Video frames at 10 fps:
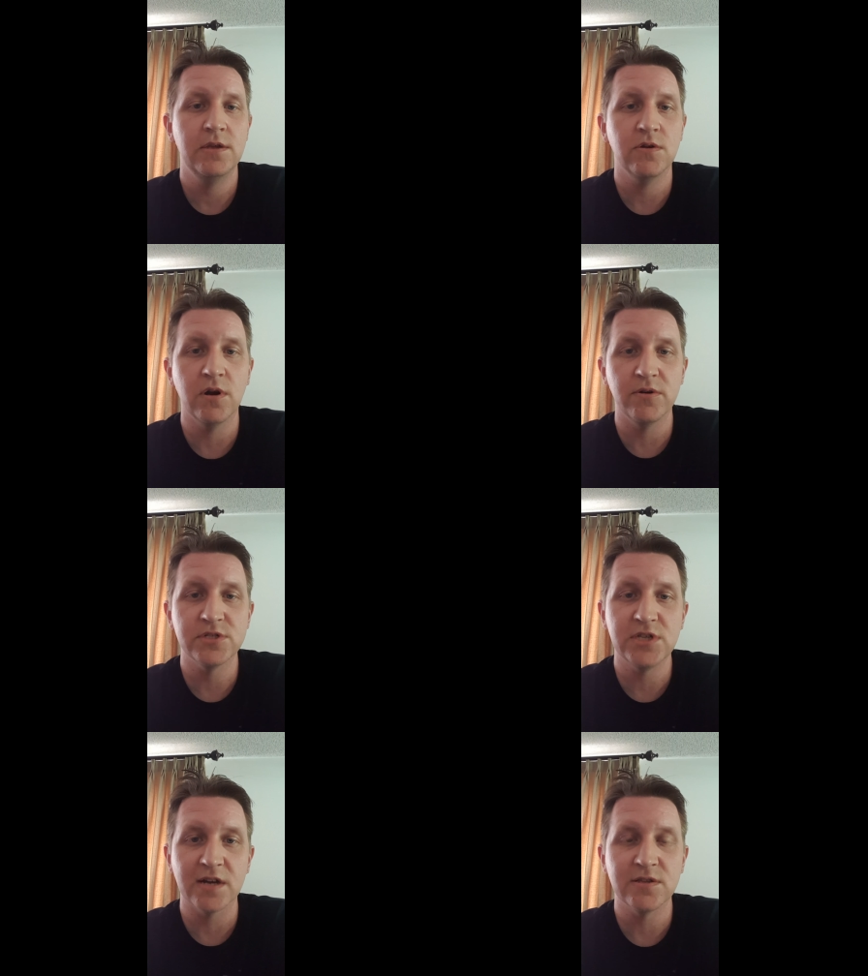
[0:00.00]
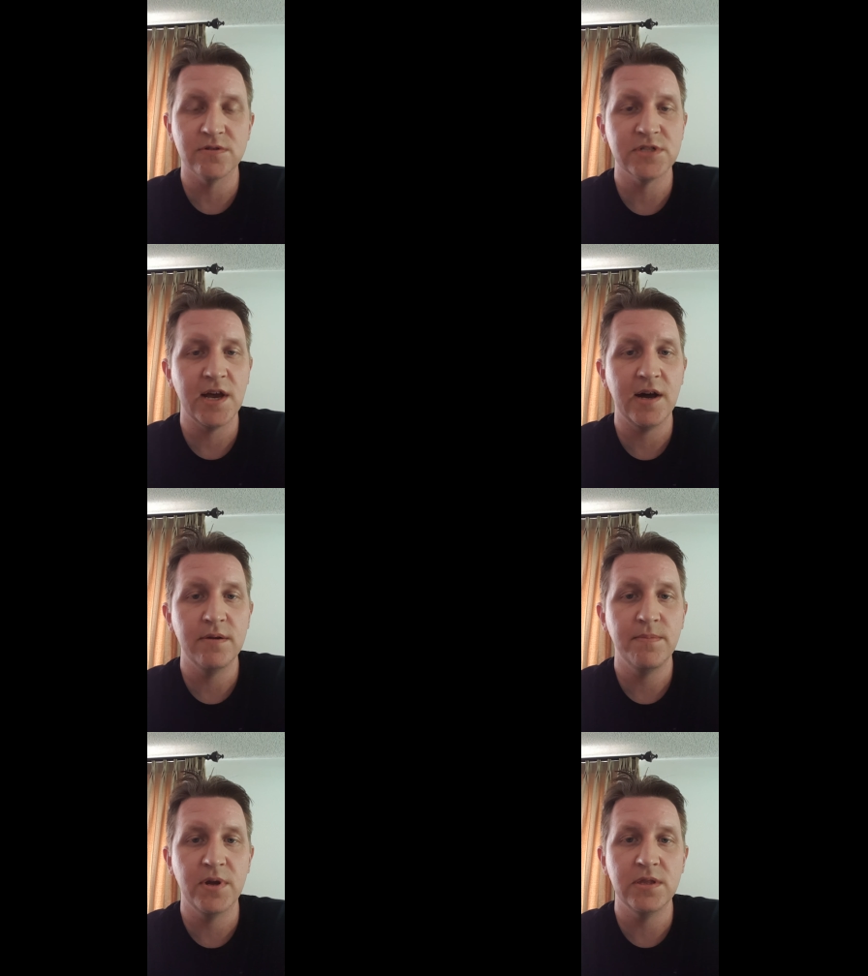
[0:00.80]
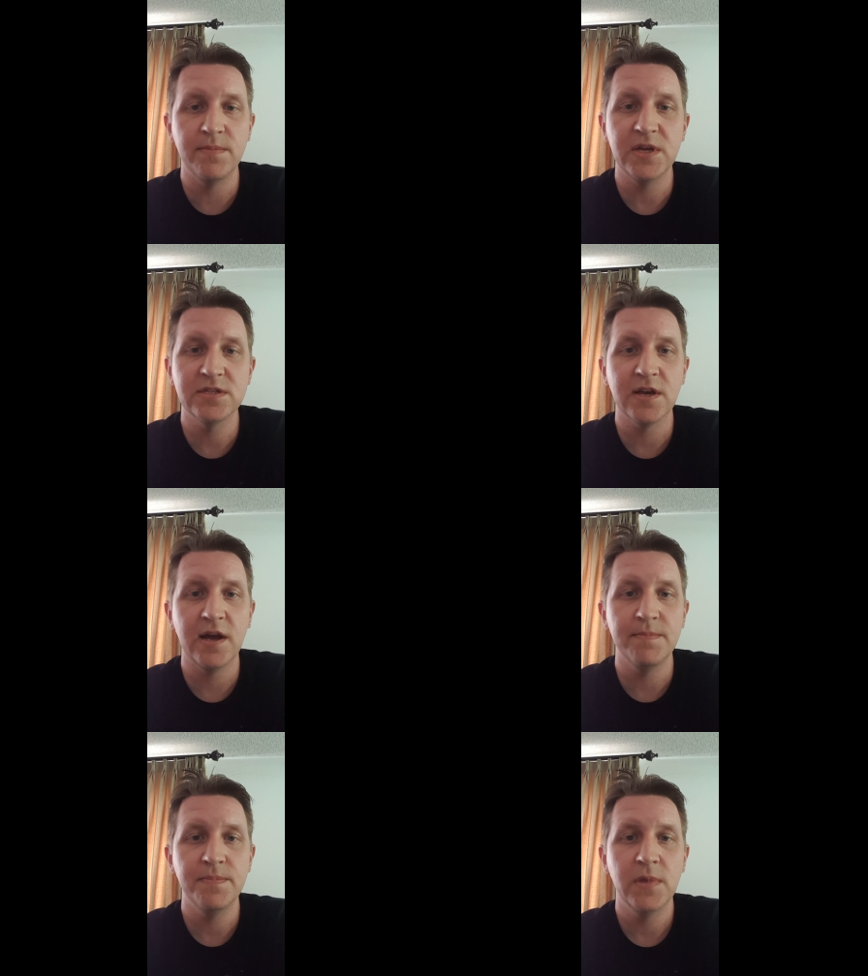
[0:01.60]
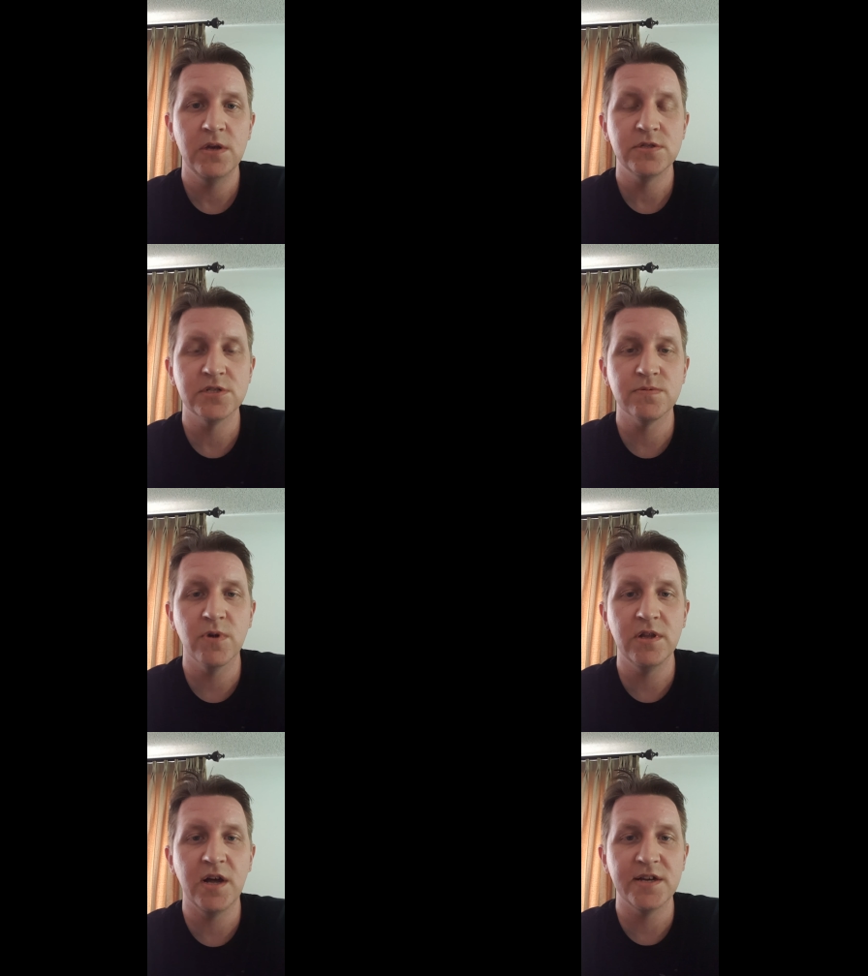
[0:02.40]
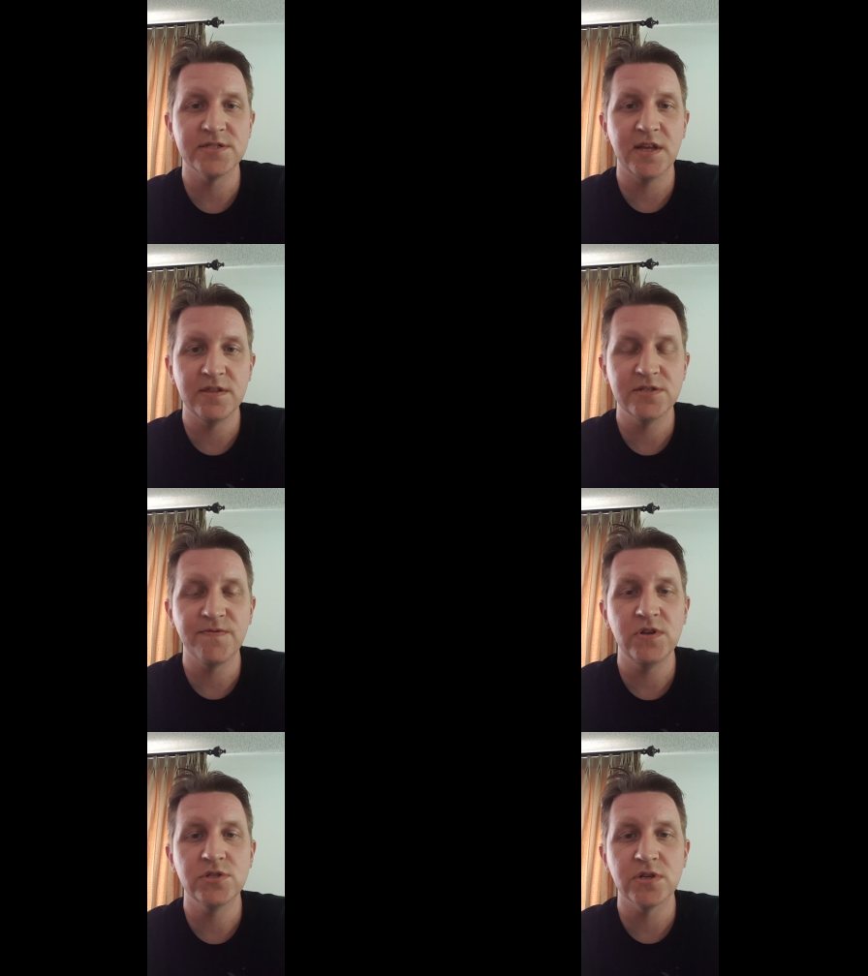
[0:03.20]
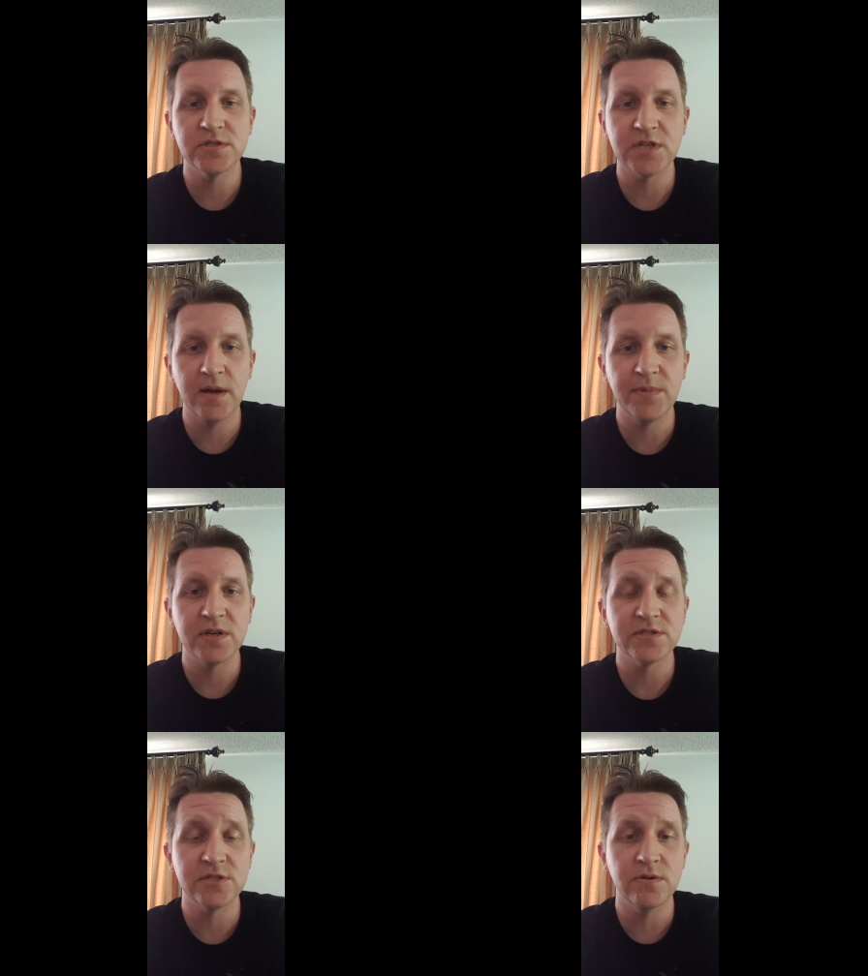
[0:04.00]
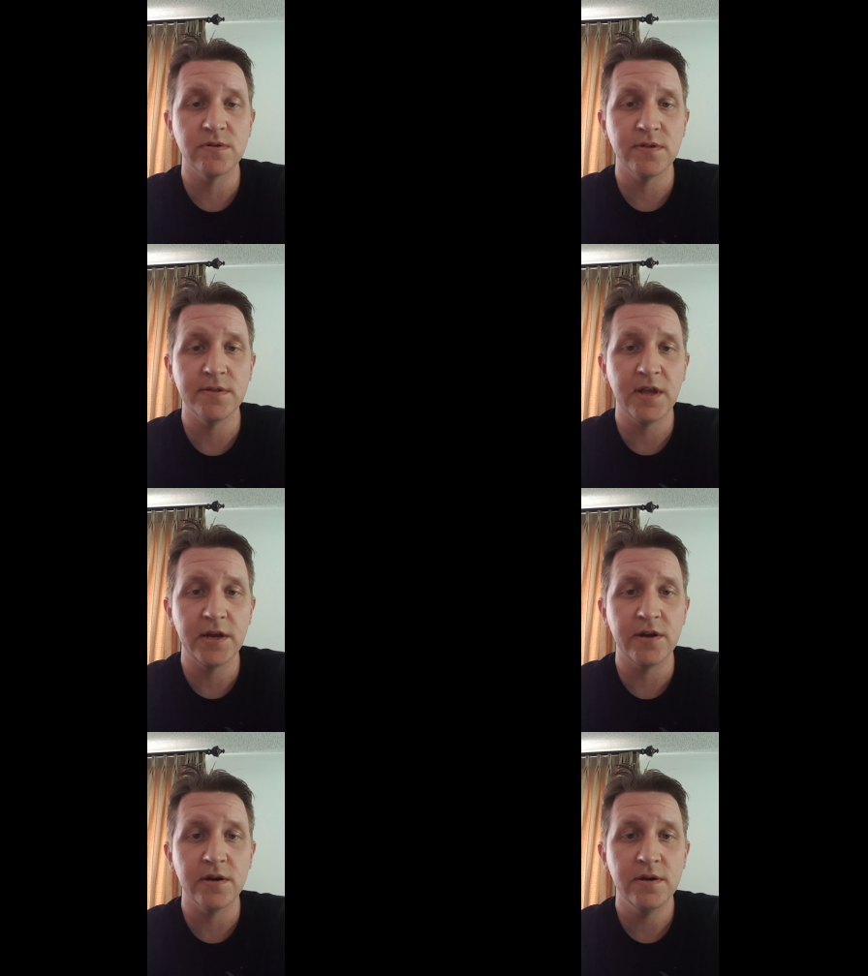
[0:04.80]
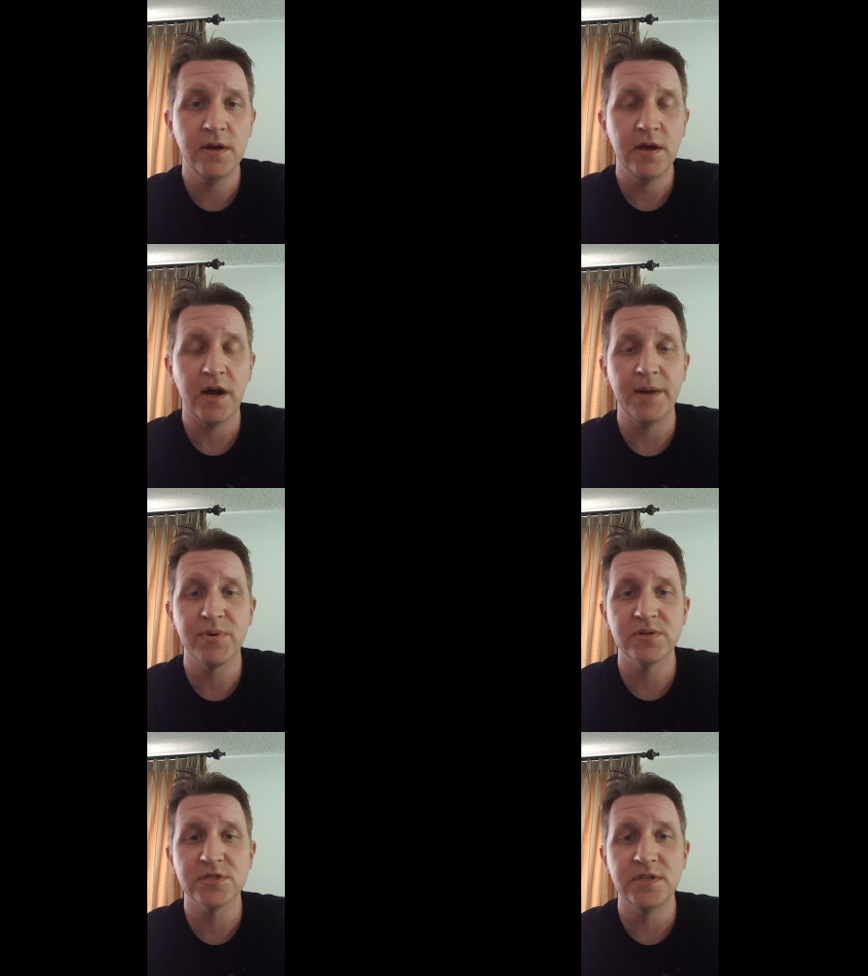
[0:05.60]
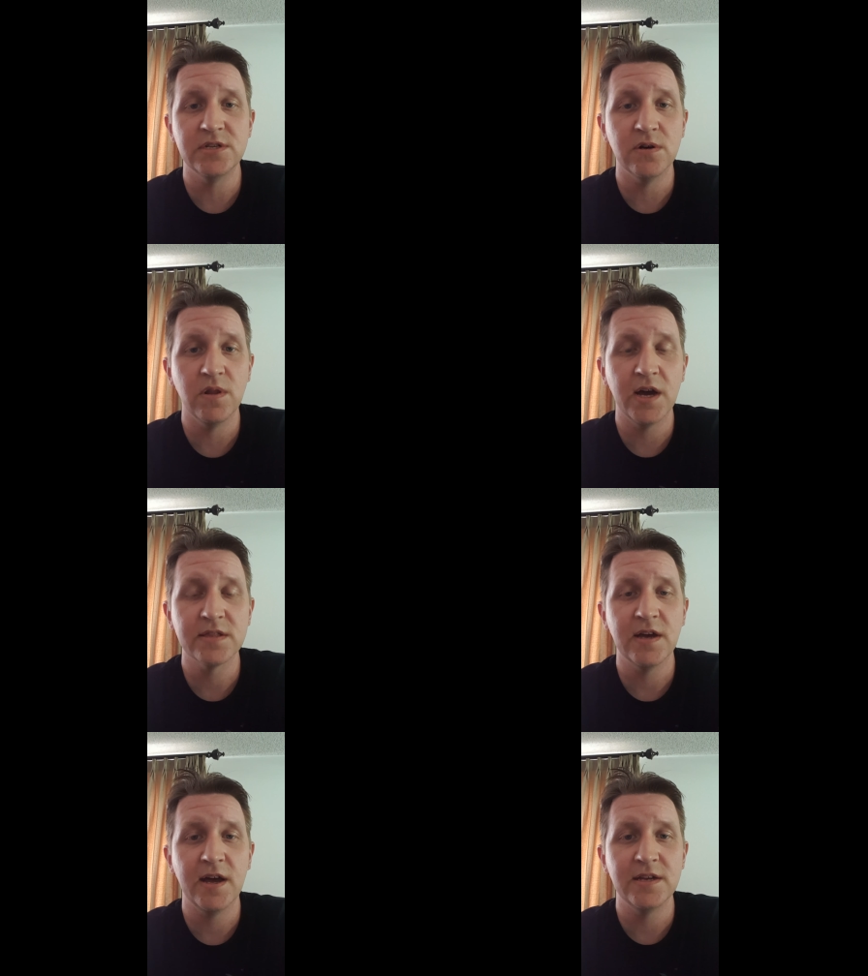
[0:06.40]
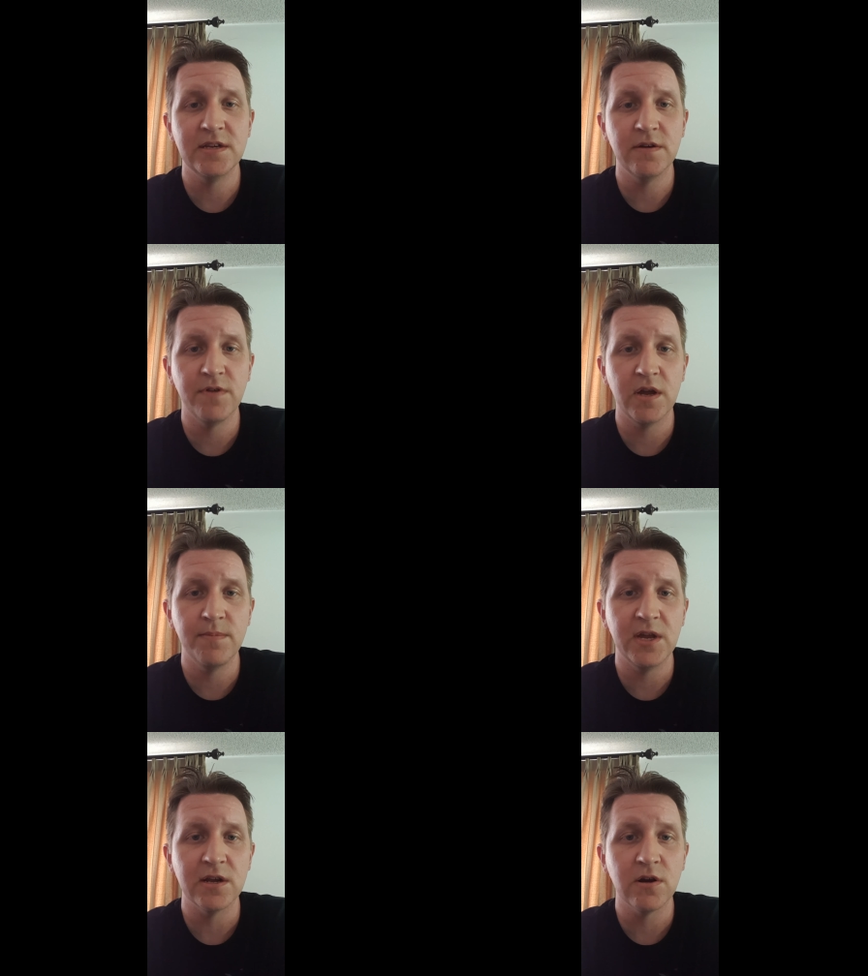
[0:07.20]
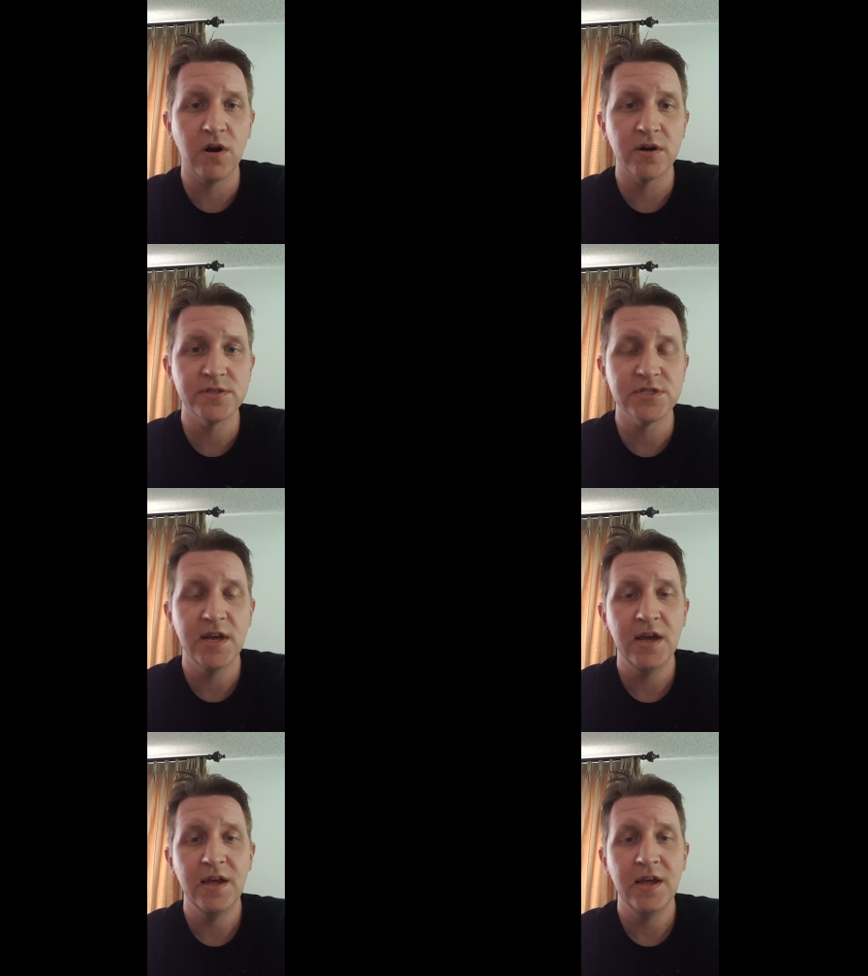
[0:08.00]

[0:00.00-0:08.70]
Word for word: You can always check those out, but in the meantime, just realize that this future is coming sooner than later. I personally don't like the idea of automated cars.